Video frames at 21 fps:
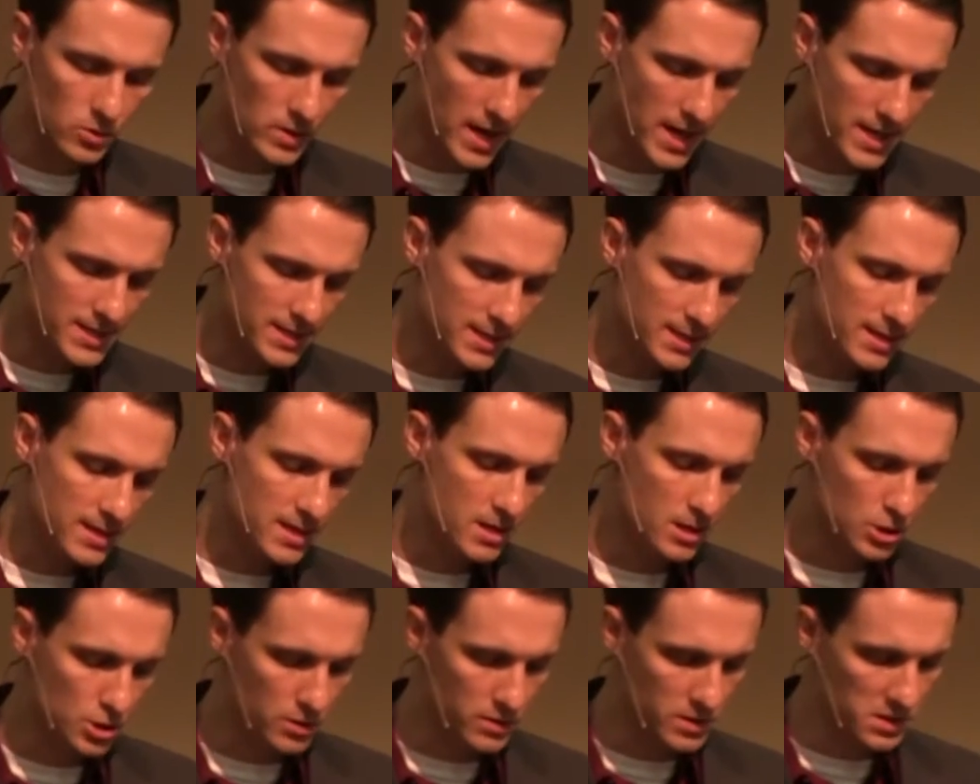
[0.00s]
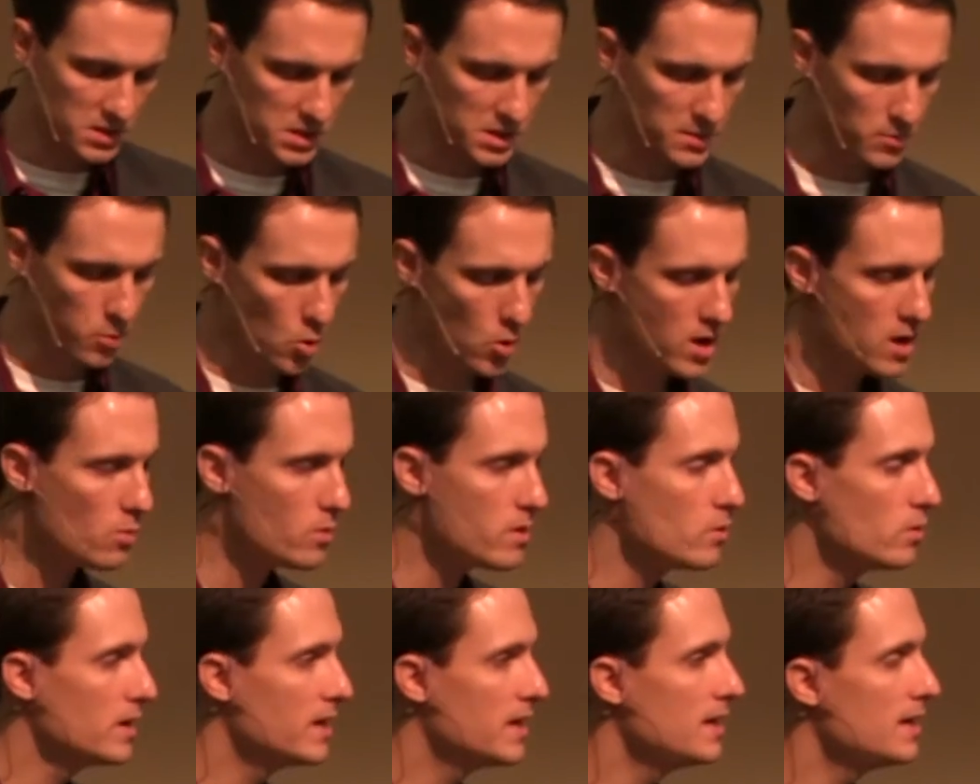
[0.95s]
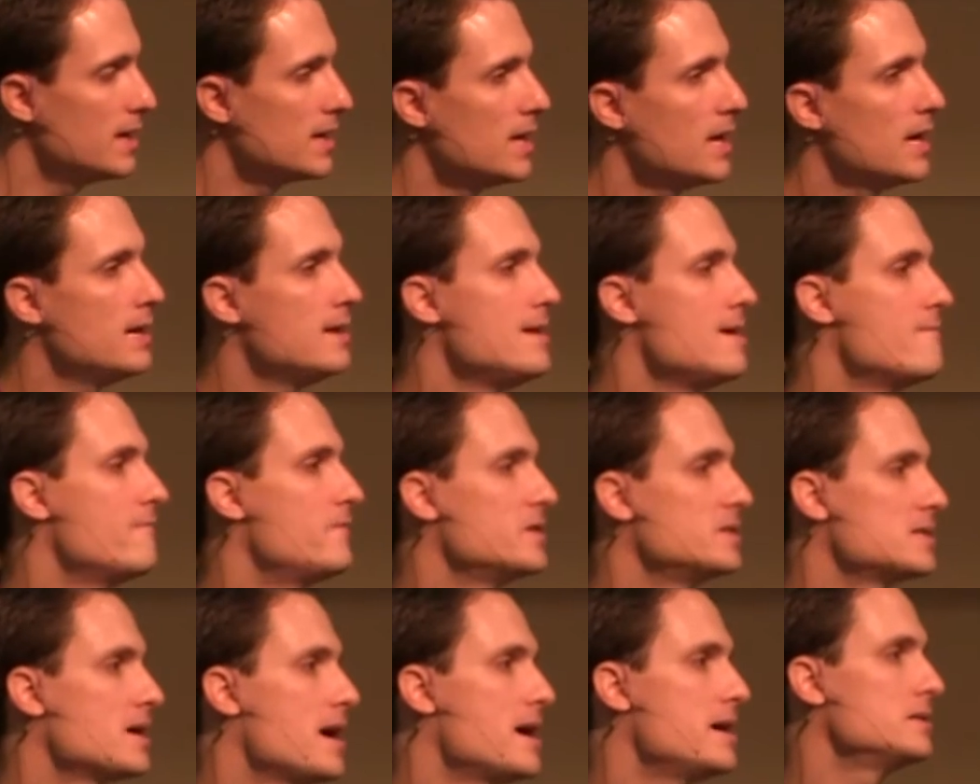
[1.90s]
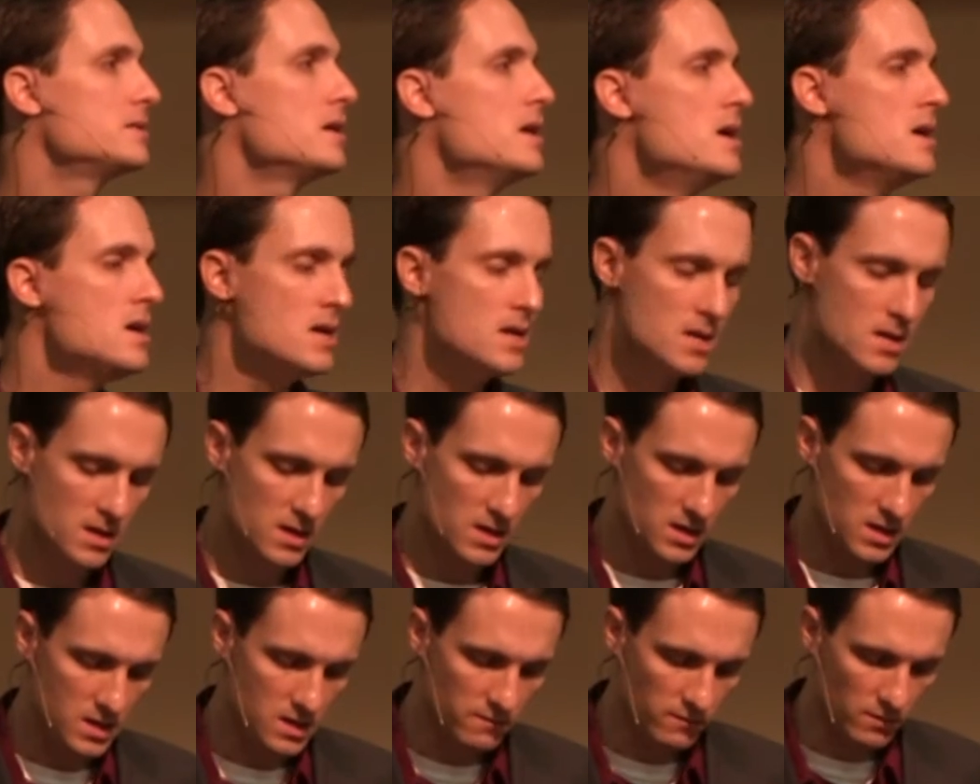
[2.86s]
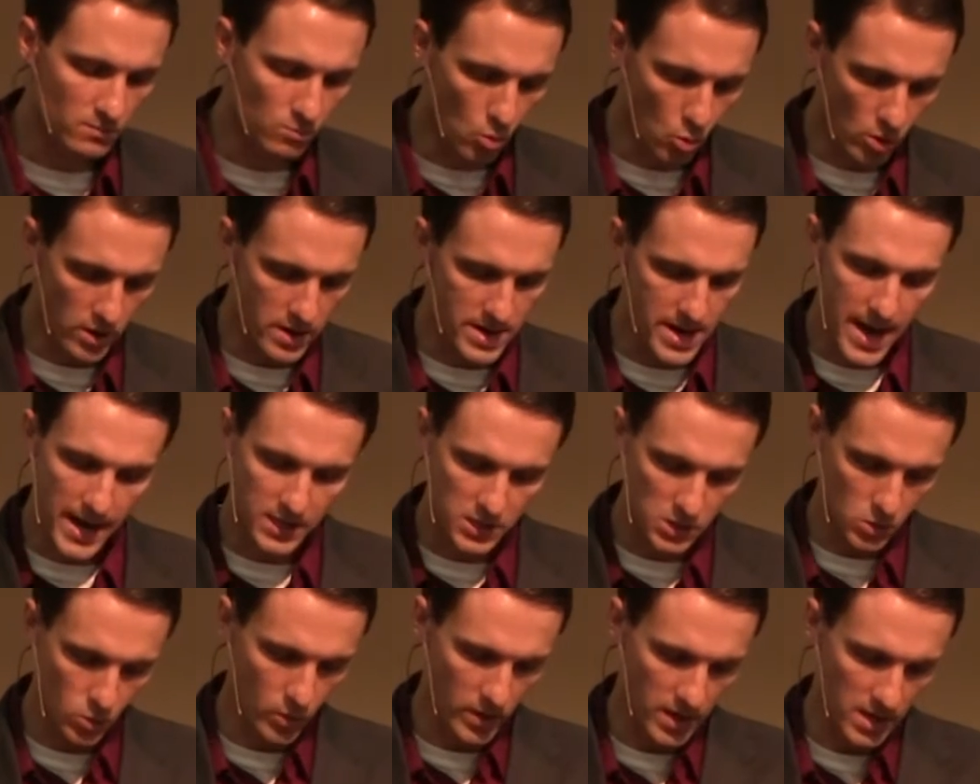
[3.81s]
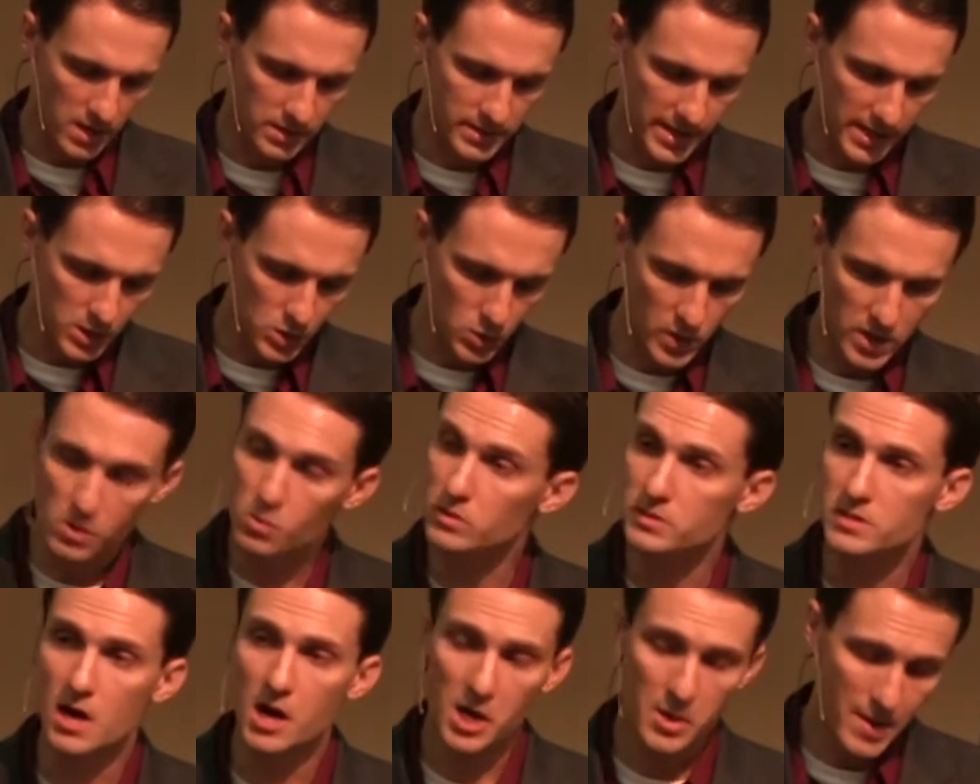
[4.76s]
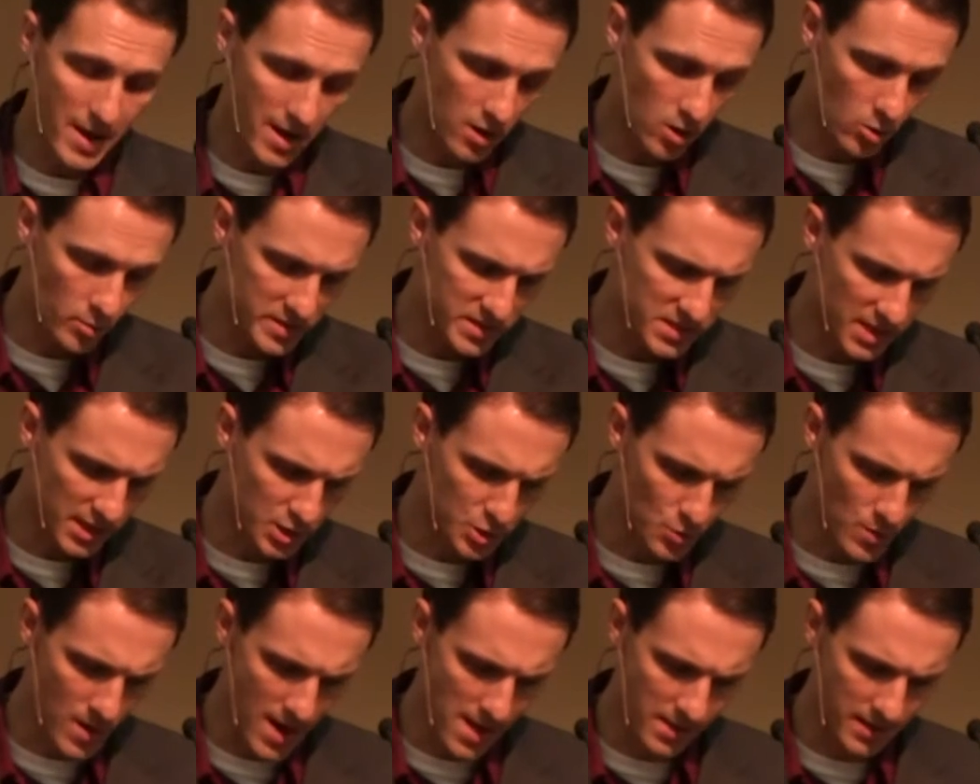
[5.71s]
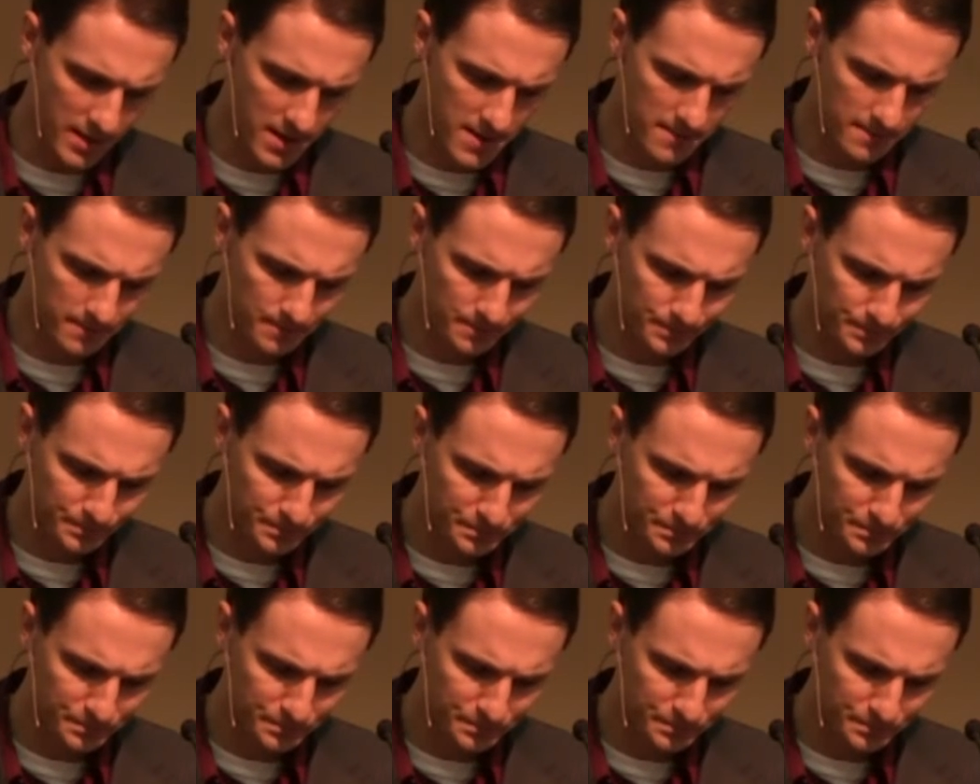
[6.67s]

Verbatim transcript: it into an identity issue. This is a point we will hit again and emphasize even more next week. Next week, we'll talk about homosexuality.